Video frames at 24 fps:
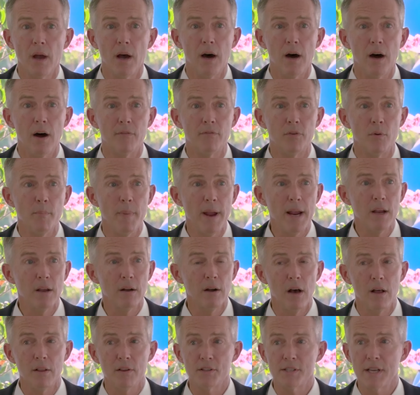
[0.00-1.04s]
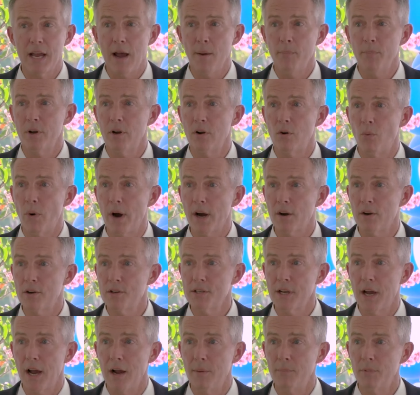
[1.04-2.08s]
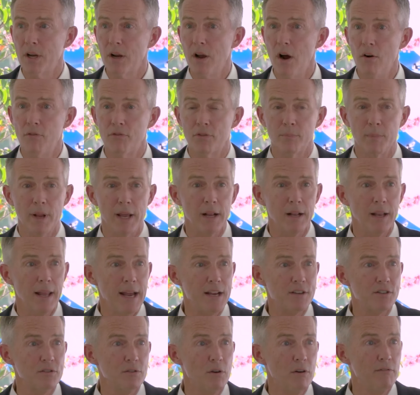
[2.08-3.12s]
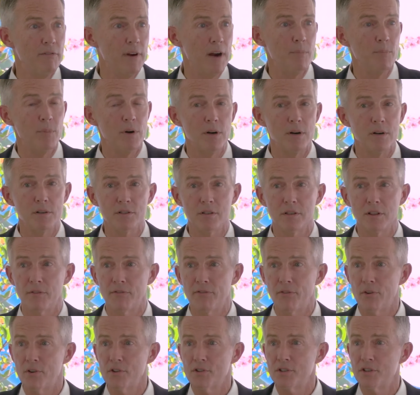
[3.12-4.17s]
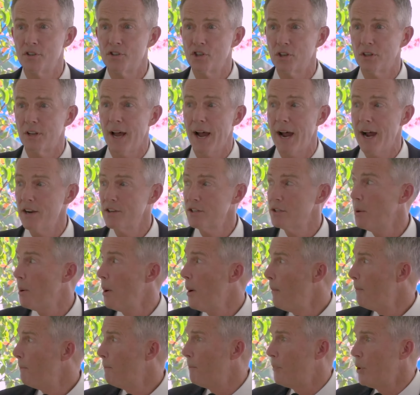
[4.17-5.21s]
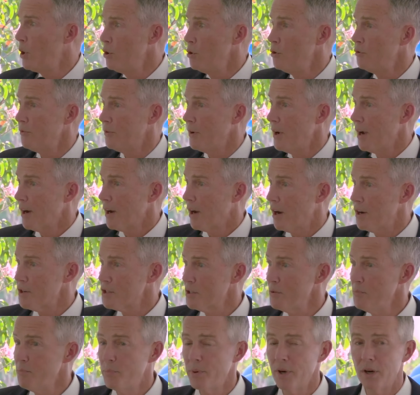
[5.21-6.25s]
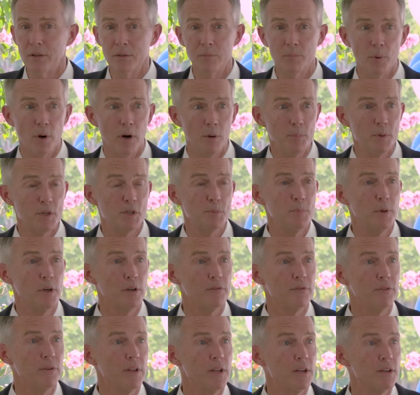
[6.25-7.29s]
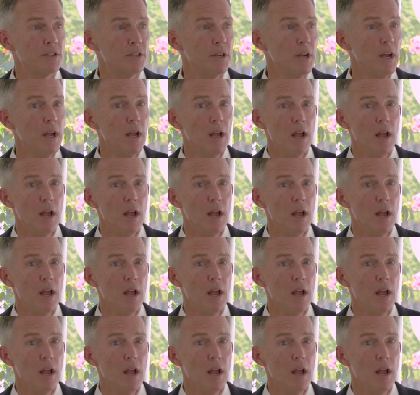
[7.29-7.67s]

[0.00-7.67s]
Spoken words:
for making all this happen in record time. To go from like last November to the 1st of July to poof, custom built, purpose built for this.